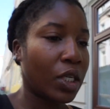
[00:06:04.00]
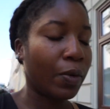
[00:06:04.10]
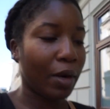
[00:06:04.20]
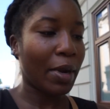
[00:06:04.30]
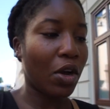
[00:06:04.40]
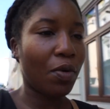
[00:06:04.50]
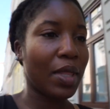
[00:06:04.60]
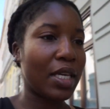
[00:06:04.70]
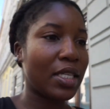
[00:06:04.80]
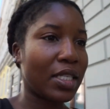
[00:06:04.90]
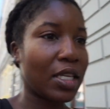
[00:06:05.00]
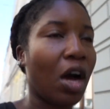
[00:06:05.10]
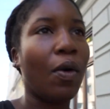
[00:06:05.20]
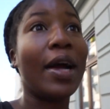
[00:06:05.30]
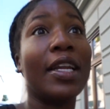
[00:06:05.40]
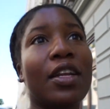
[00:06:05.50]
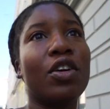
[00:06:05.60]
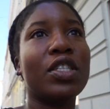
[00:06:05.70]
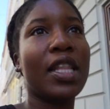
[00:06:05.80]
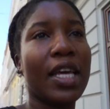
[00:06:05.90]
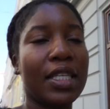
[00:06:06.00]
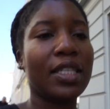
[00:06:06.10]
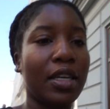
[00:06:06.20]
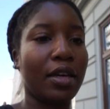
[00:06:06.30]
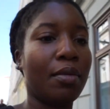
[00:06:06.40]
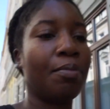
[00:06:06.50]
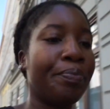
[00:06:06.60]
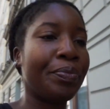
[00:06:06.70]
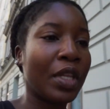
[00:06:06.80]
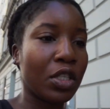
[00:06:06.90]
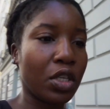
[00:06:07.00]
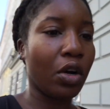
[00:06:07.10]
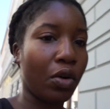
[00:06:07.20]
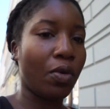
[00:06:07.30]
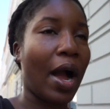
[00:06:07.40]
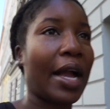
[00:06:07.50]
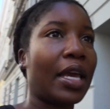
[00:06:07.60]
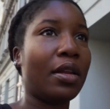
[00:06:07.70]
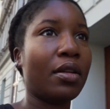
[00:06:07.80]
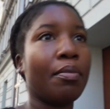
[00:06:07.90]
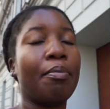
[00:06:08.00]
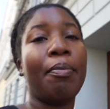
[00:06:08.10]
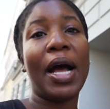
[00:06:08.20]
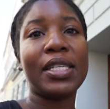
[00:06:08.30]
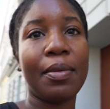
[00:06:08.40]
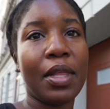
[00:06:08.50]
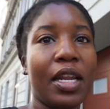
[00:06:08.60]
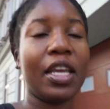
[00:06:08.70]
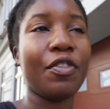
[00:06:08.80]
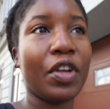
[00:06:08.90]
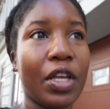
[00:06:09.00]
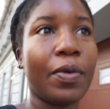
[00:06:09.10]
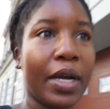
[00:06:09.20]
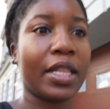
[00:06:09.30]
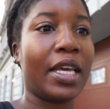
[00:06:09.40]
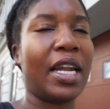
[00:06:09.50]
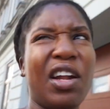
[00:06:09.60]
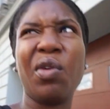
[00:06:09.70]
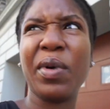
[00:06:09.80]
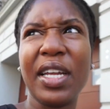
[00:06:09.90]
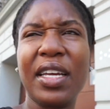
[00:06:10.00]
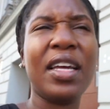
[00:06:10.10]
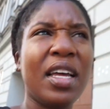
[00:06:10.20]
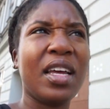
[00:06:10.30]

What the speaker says: where am I going with this? Oh, I need to go to the ATM so I can buy something to eat really quickly. And I don't want to,